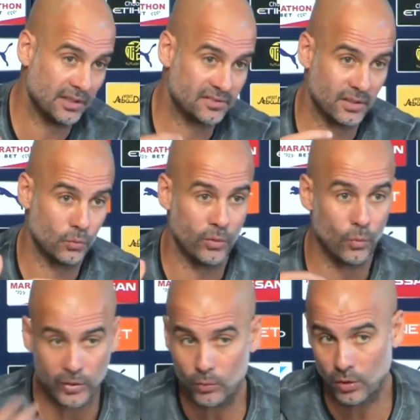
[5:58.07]
I said
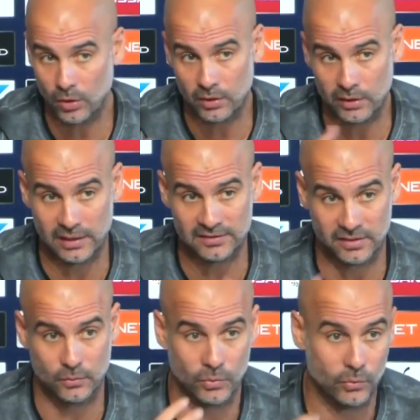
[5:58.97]
when we won, and I
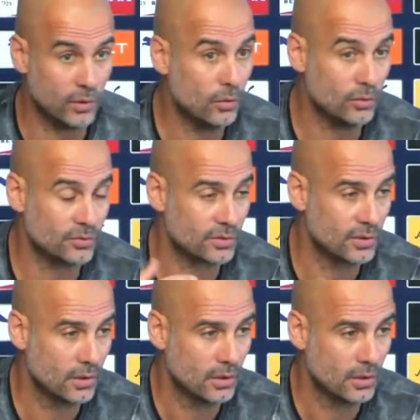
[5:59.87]
said when we lose,